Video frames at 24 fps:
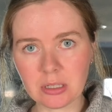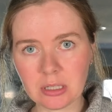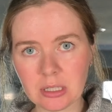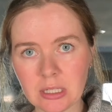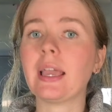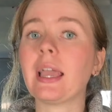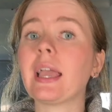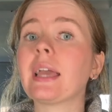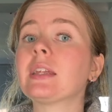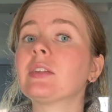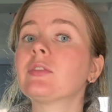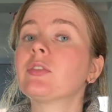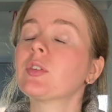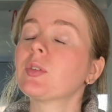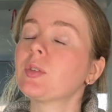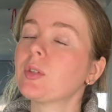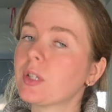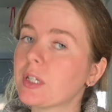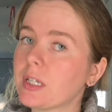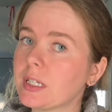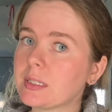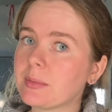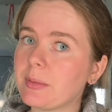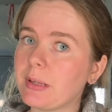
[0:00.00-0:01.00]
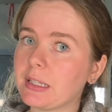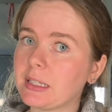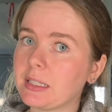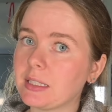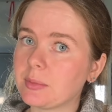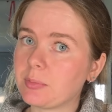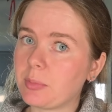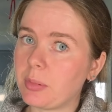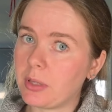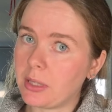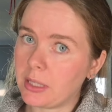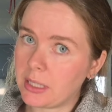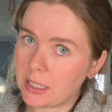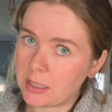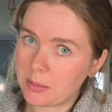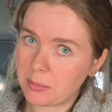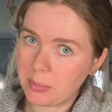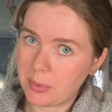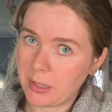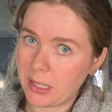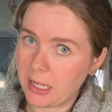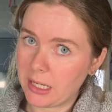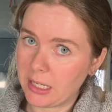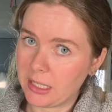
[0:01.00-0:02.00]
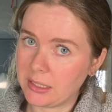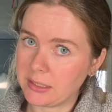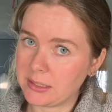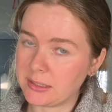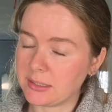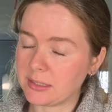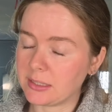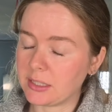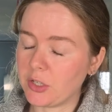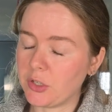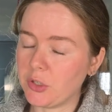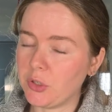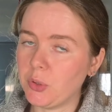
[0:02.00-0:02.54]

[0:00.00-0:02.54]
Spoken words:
And if you're looking to make this plant-based,